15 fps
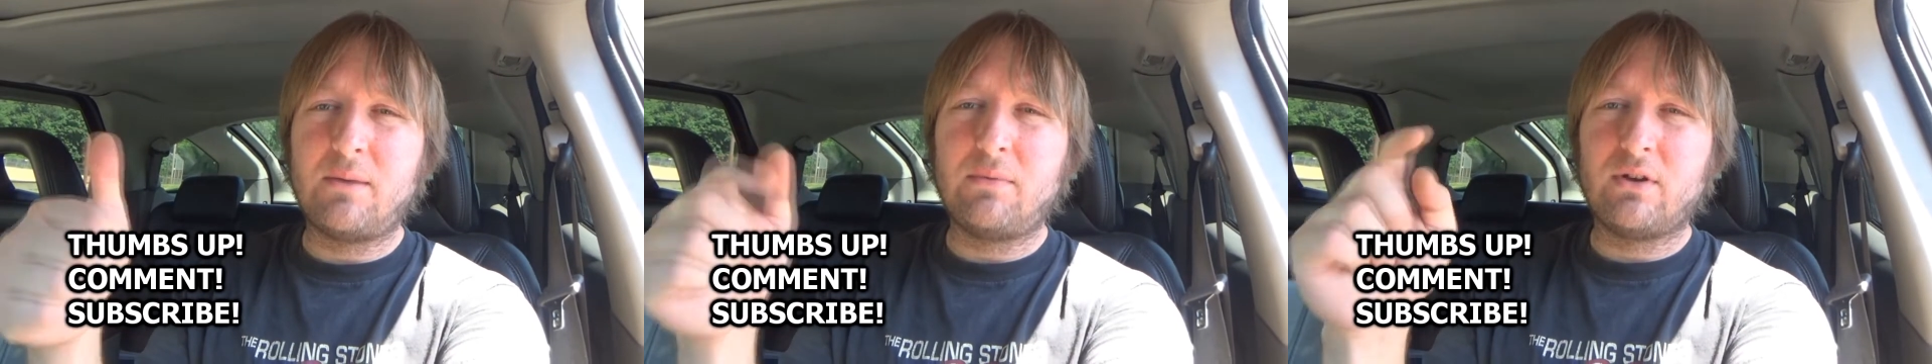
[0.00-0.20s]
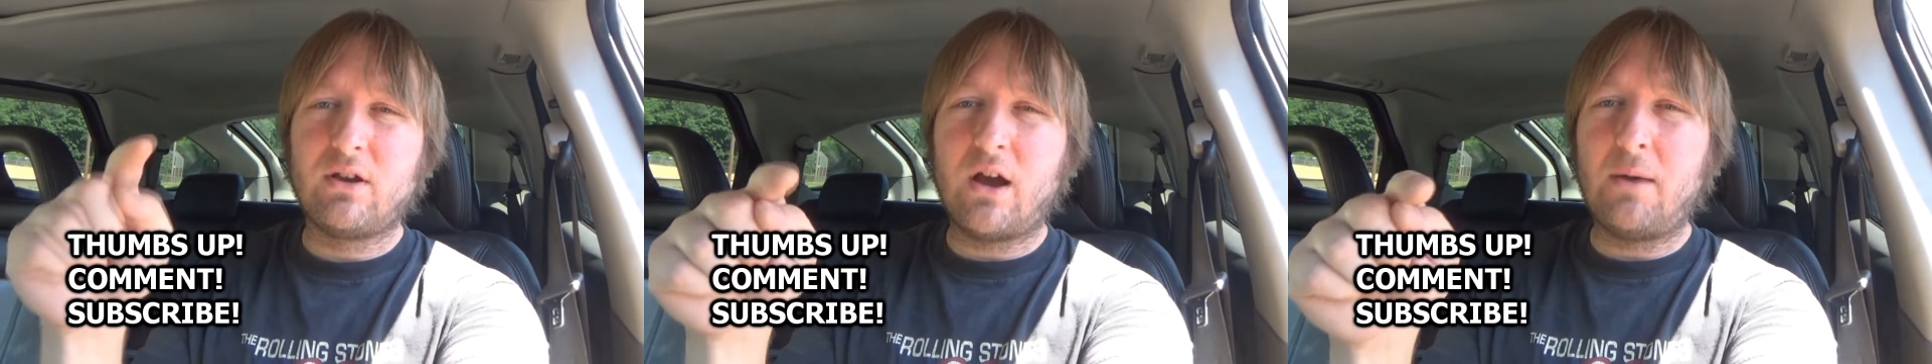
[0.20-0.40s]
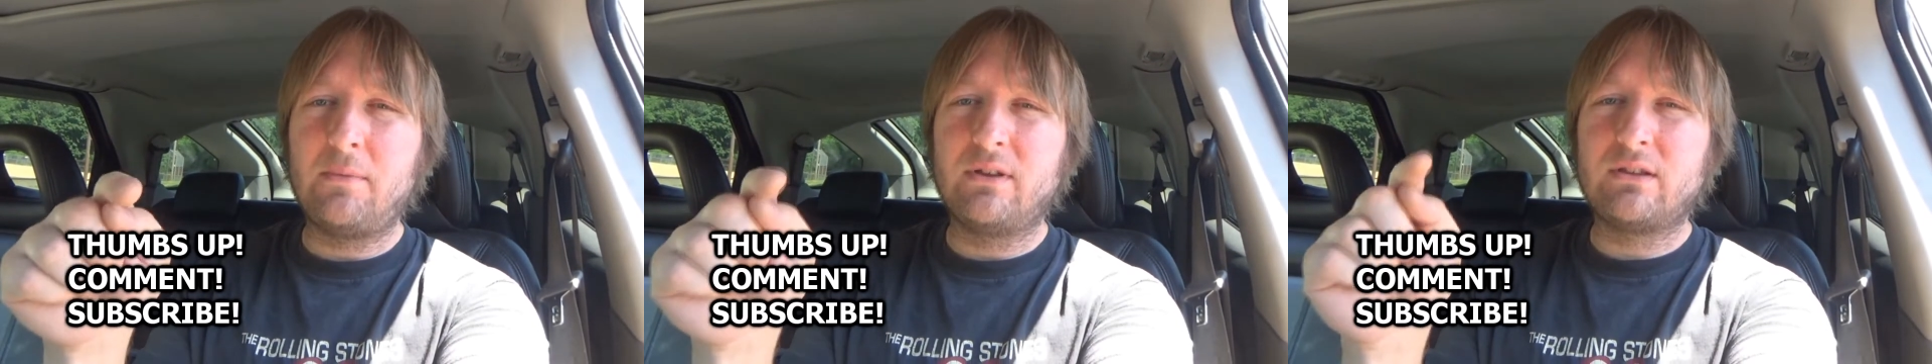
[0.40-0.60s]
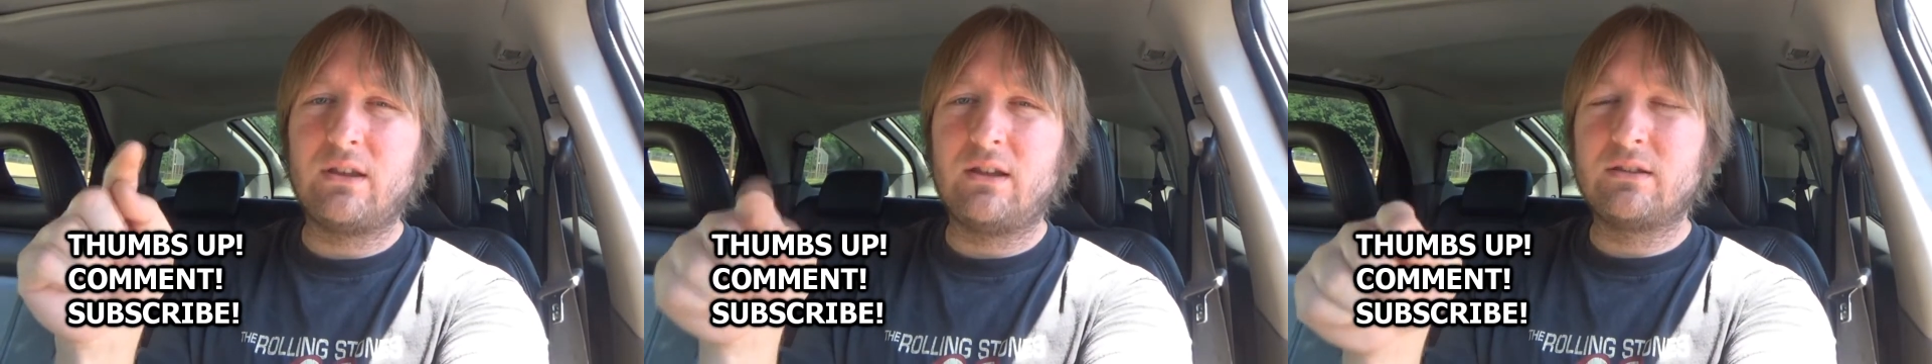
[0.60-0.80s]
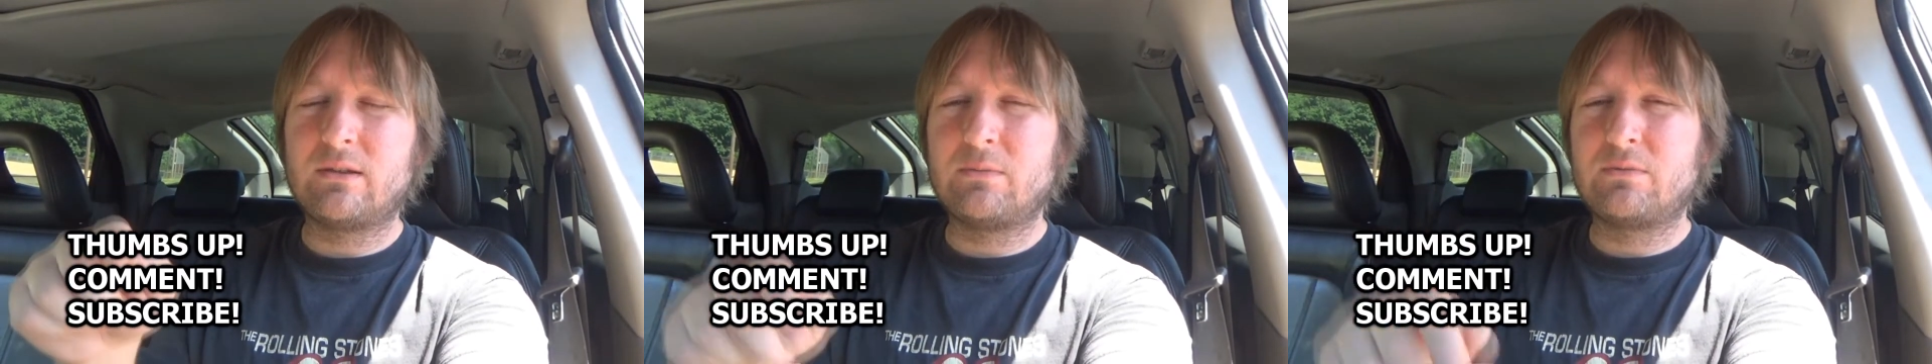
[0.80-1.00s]
up, comment,
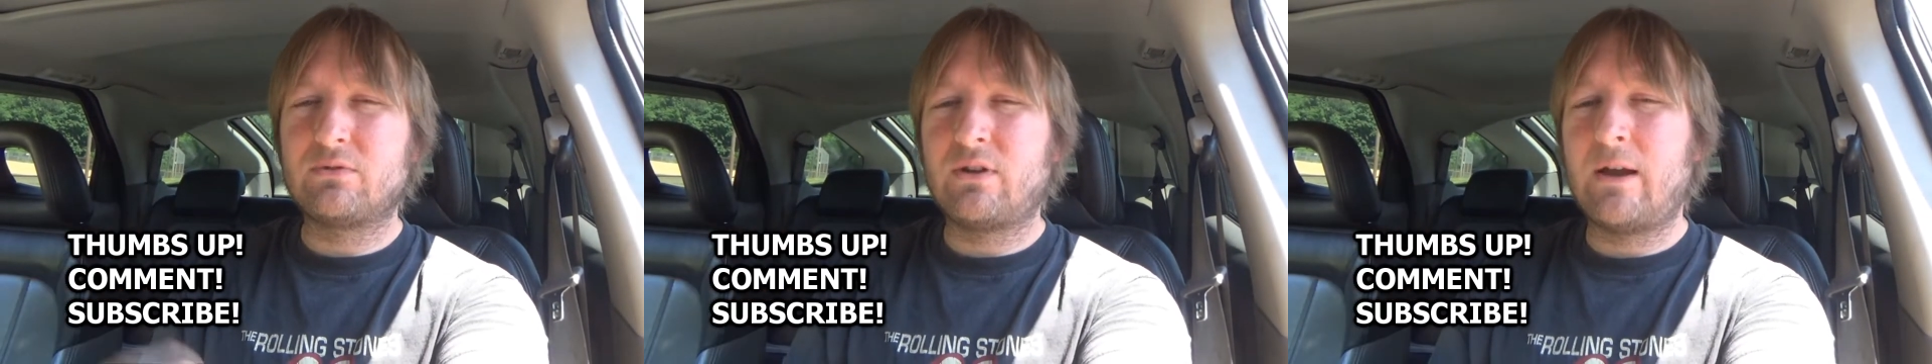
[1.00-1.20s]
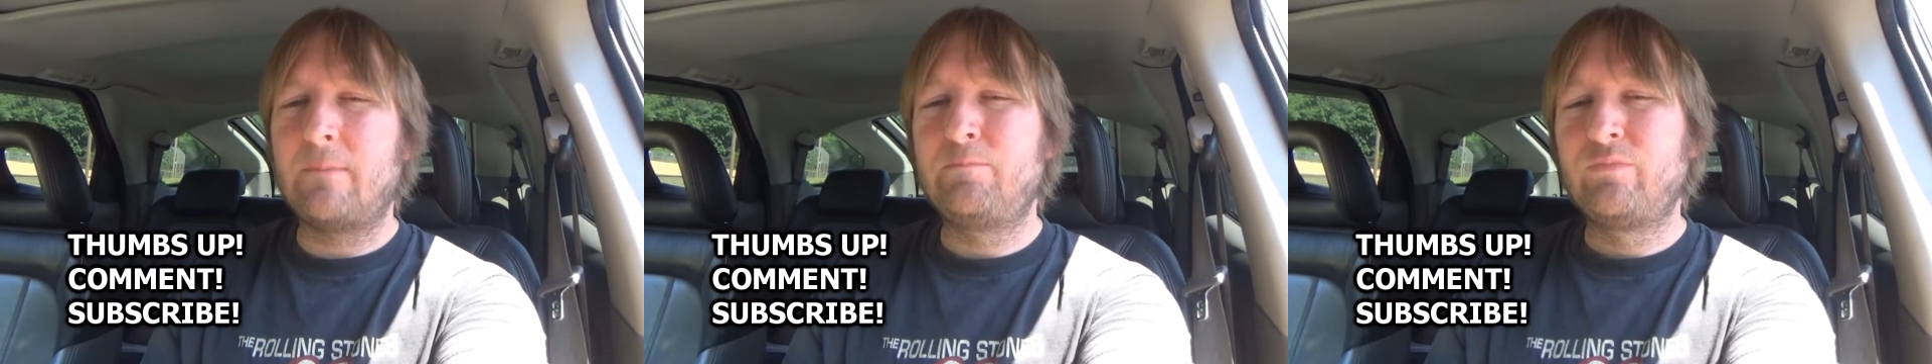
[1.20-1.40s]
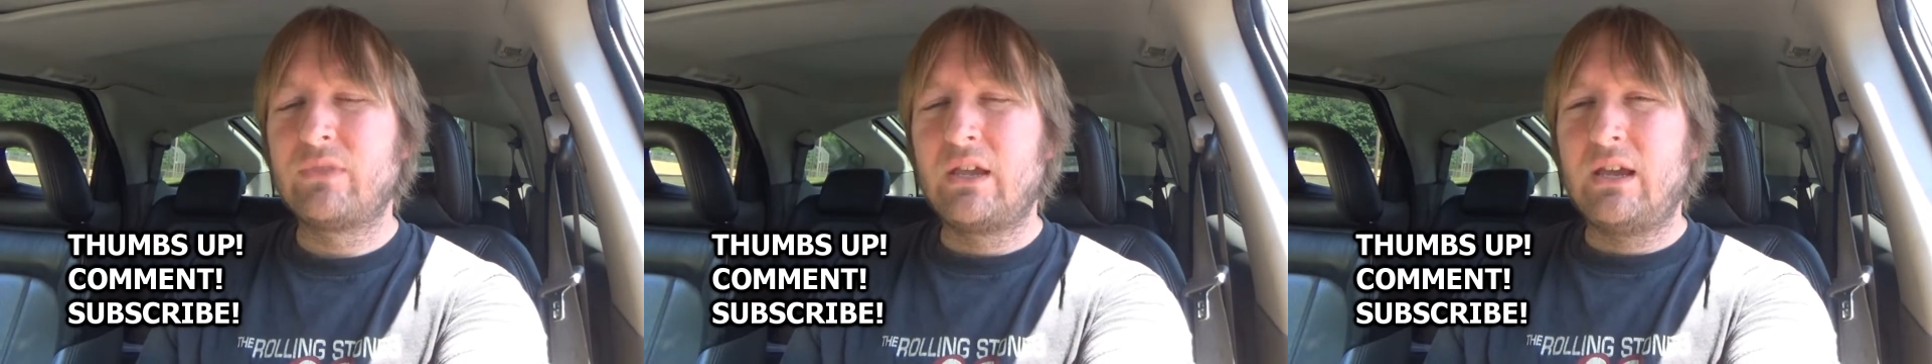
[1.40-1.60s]
and subscribe.